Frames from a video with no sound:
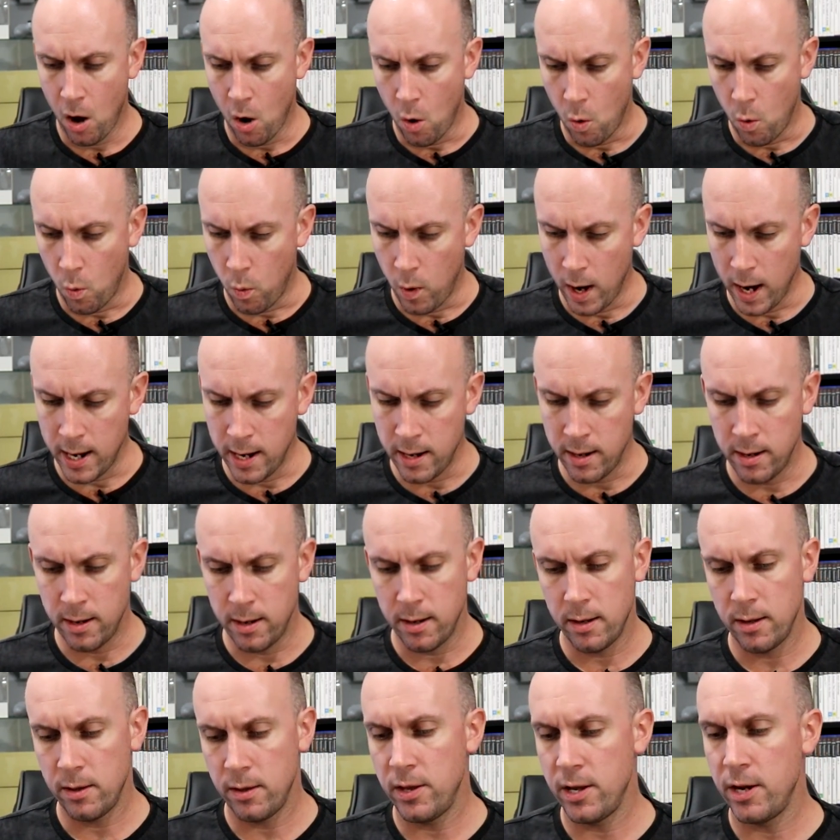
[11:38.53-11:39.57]
when
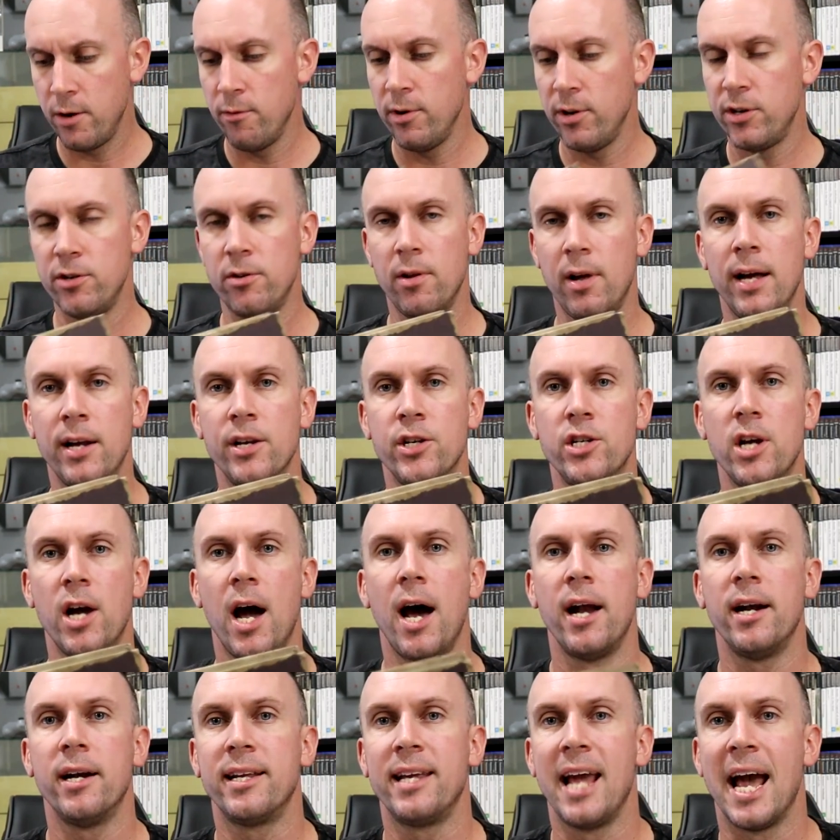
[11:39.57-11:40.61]
the original
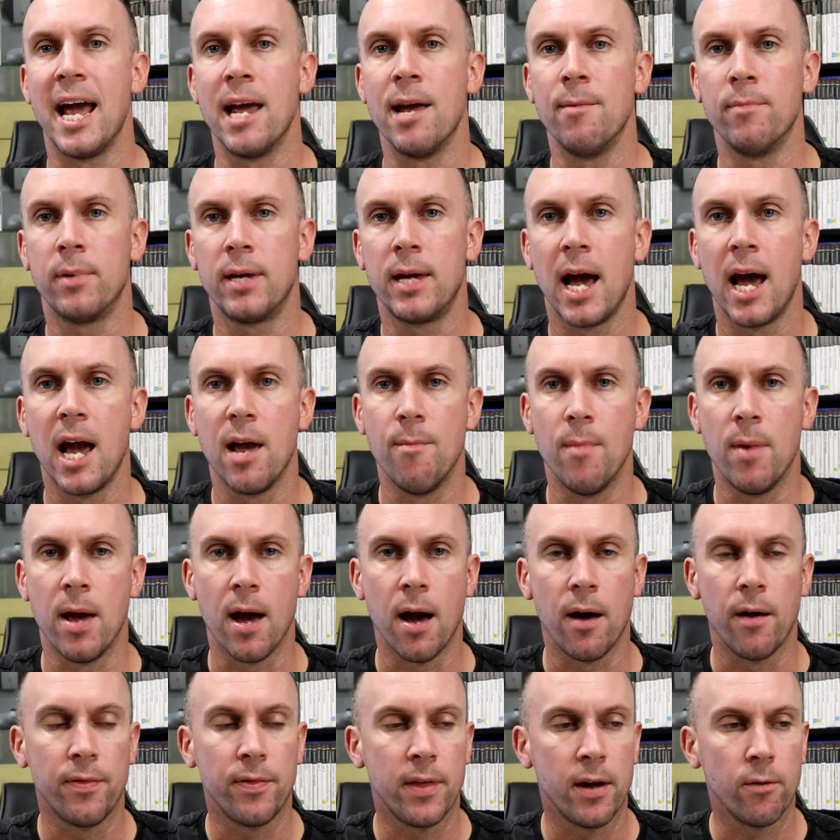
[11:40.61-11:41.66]
Uncharted game came
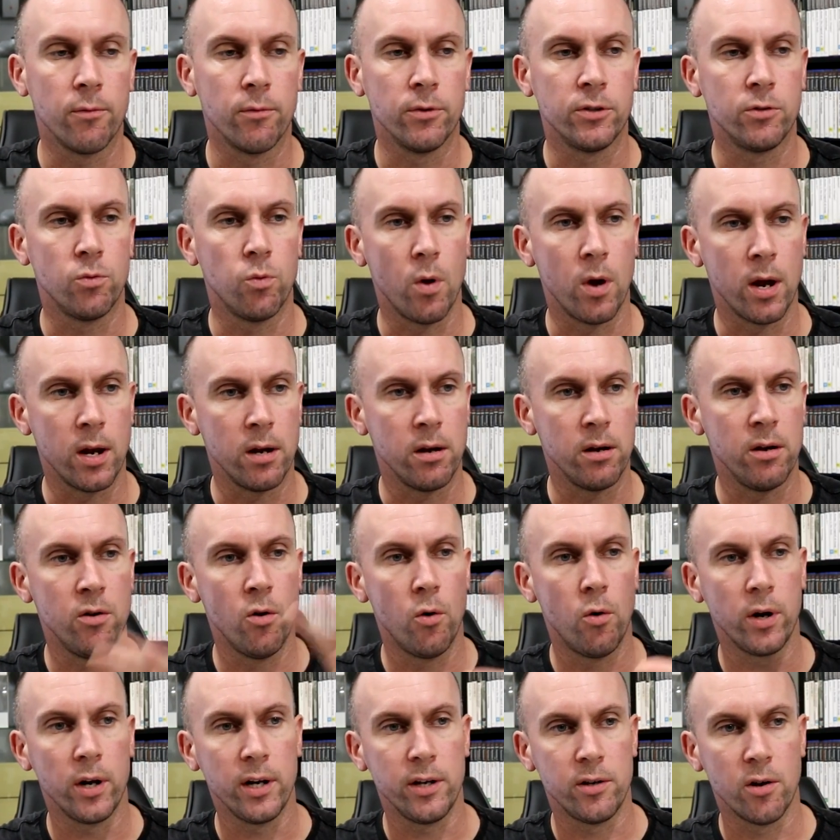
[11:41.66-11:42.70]
out, that was when
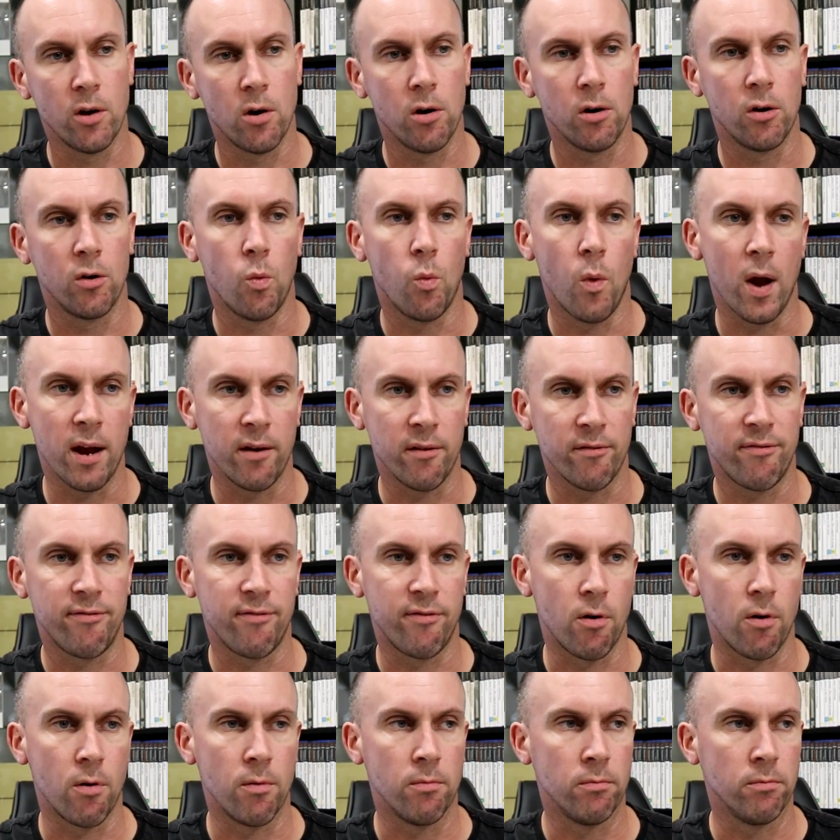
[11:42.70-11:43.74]
Naughty Dog went
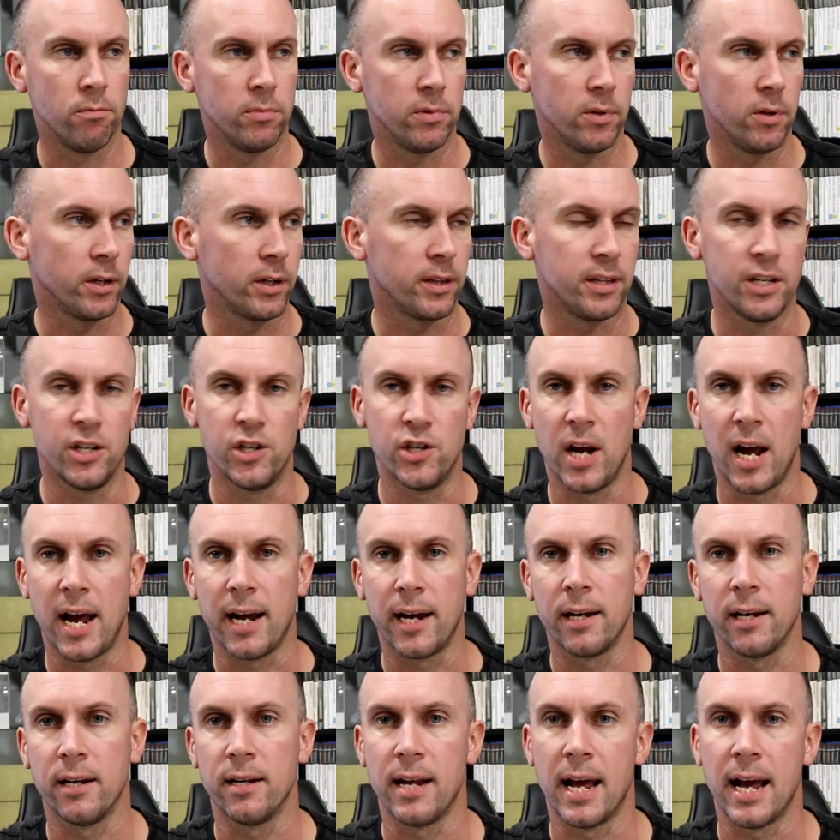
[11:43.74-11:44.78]
from like the
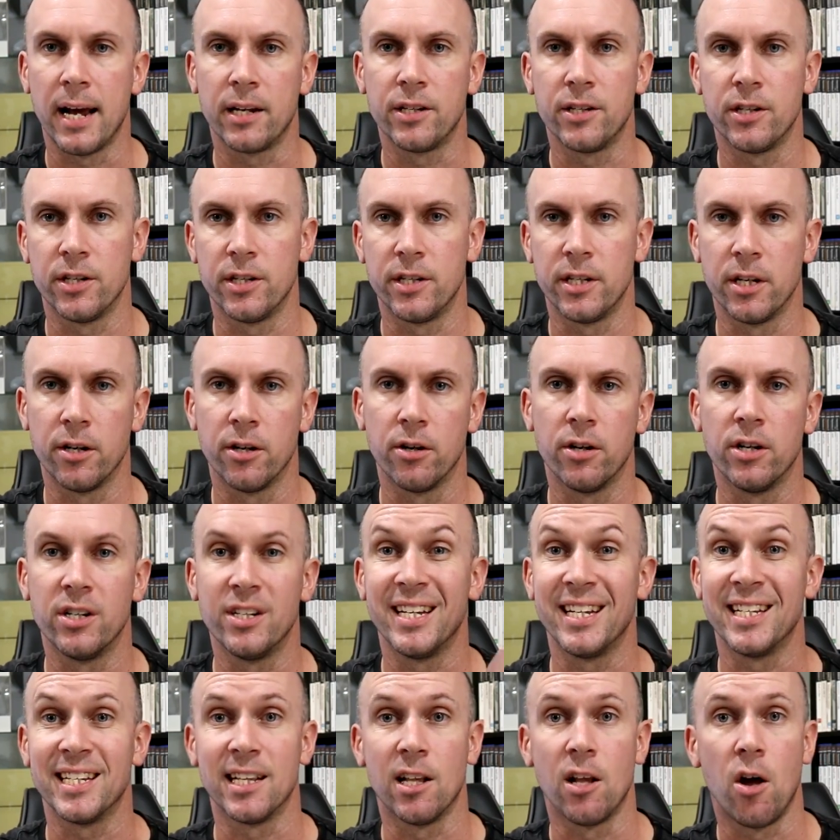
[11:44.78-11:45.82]
Jak and Daxter series,
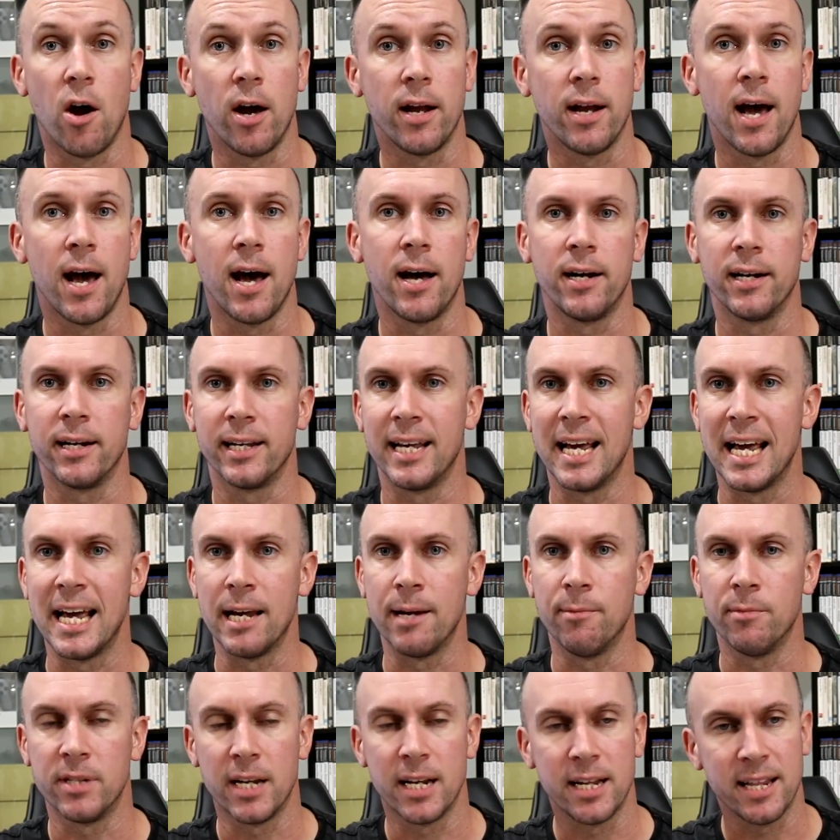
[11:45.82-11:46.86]
these light-hearted
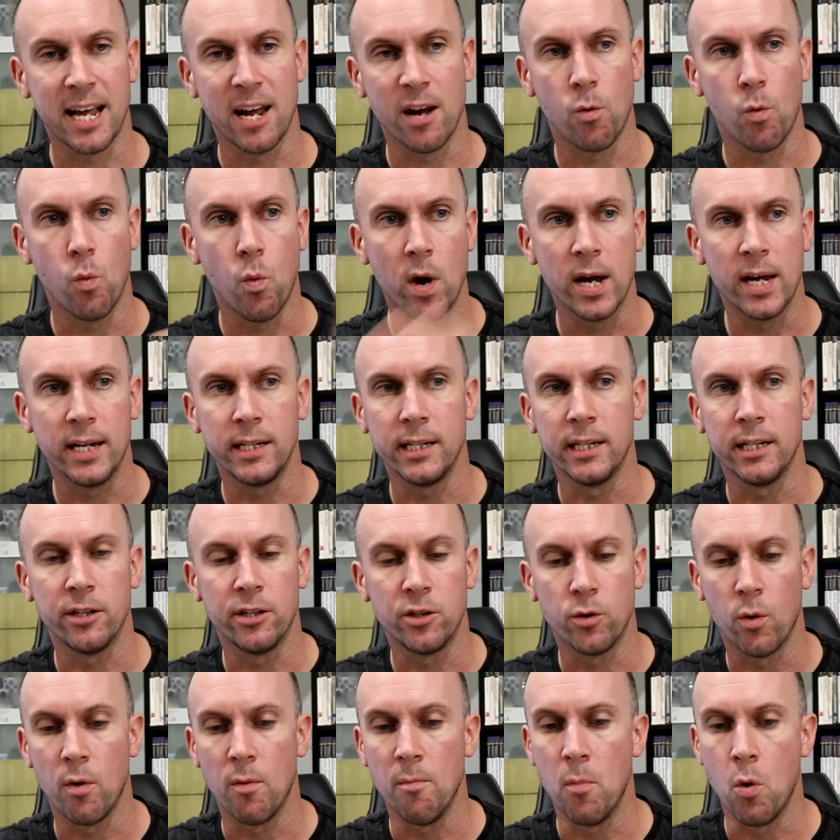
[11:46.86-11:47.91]
games, and they went
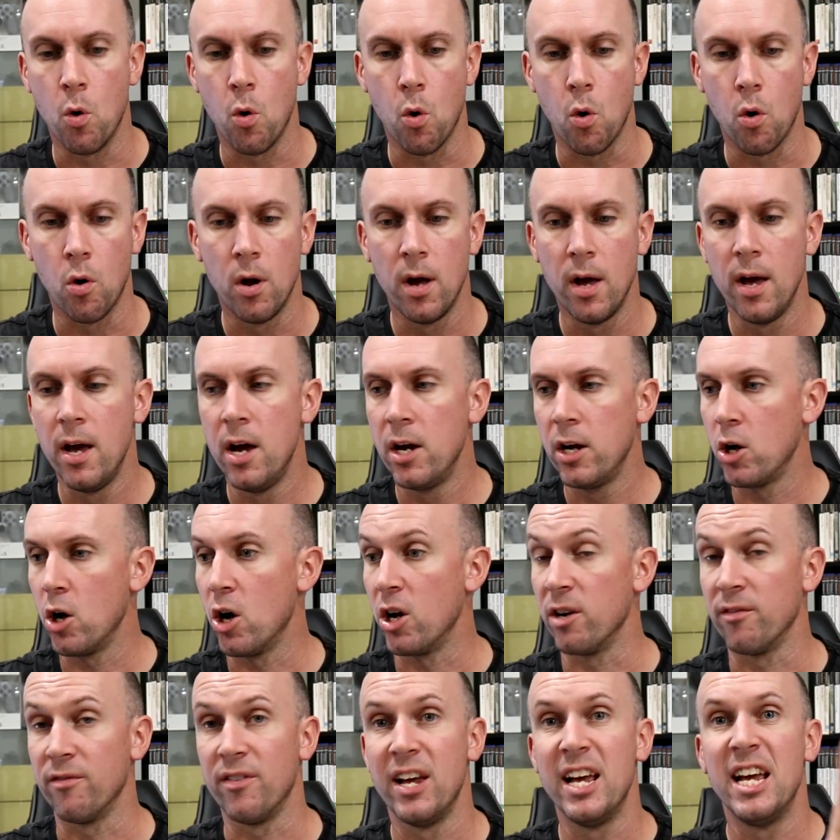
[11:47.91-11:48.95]
into a more
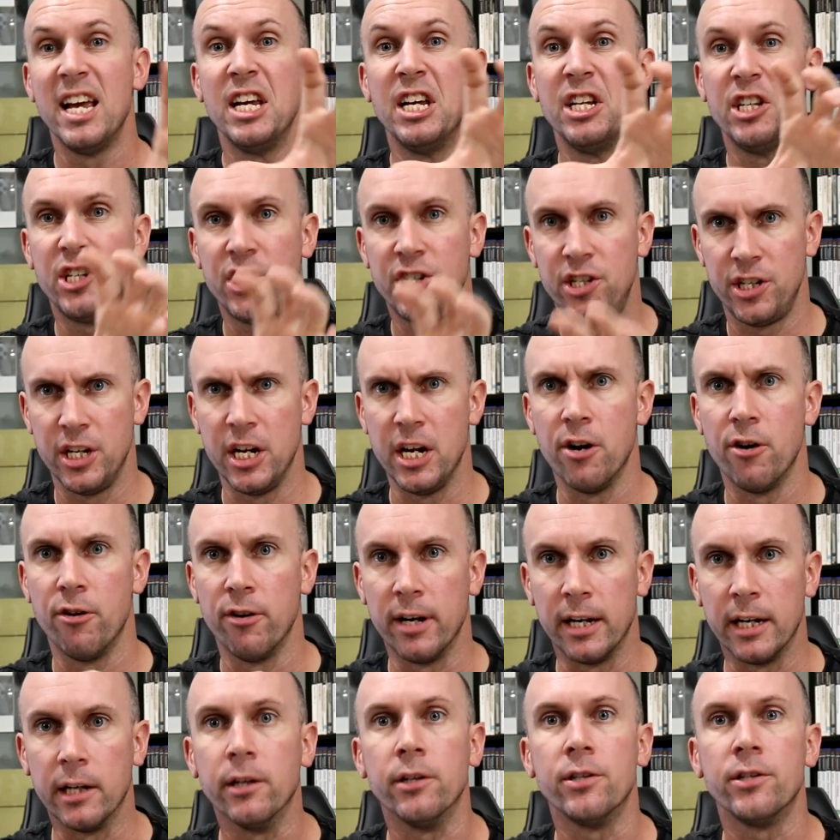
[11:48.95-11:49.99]
kind of
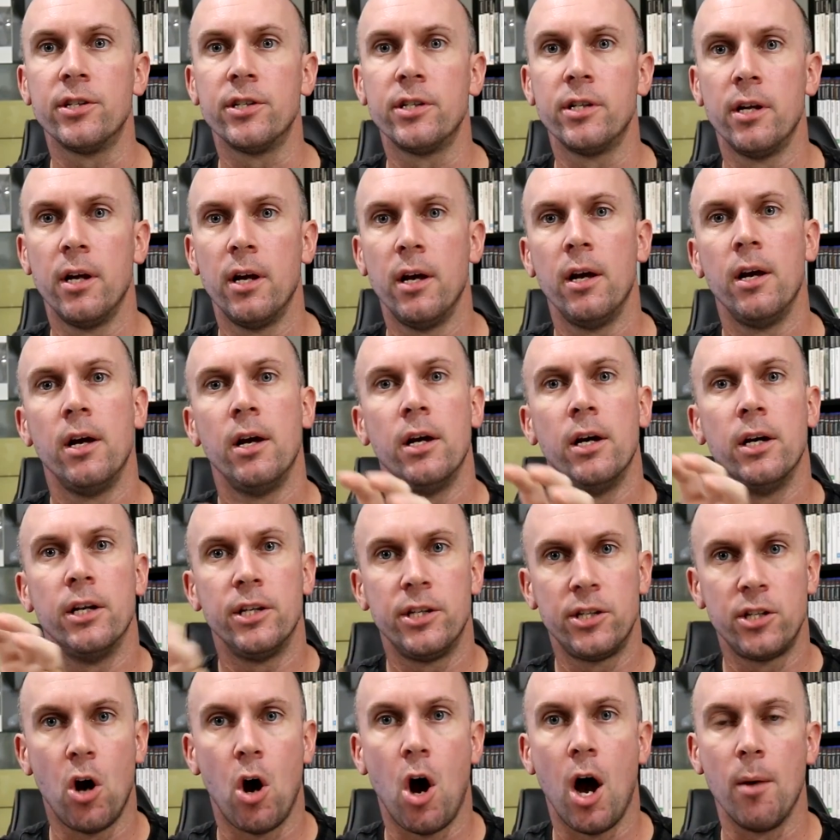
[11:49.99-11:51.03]
serious
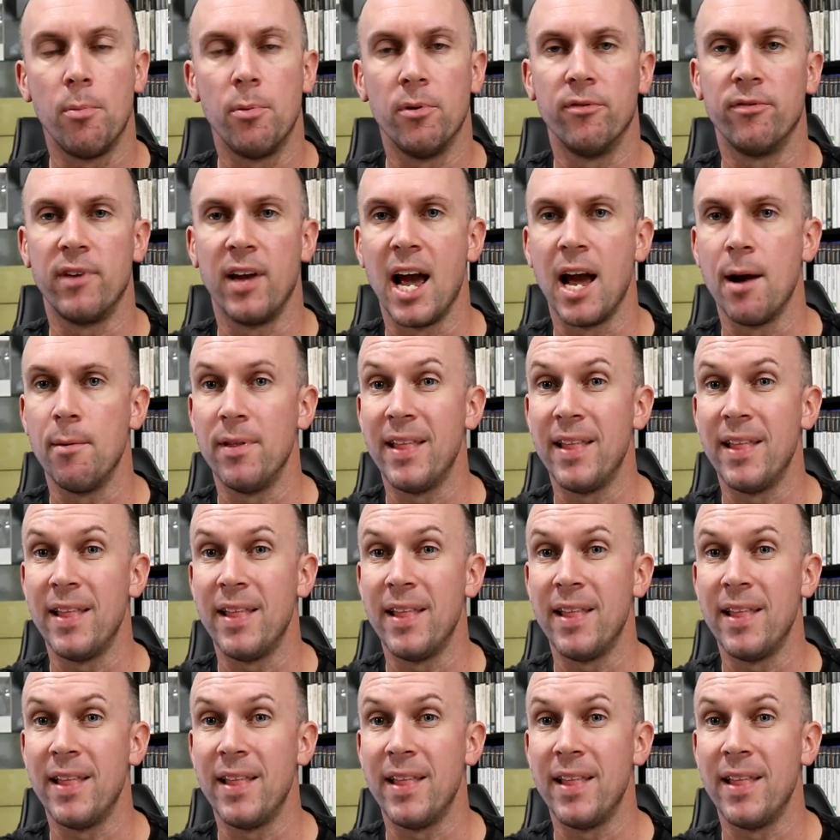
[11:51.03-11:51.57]
type of game.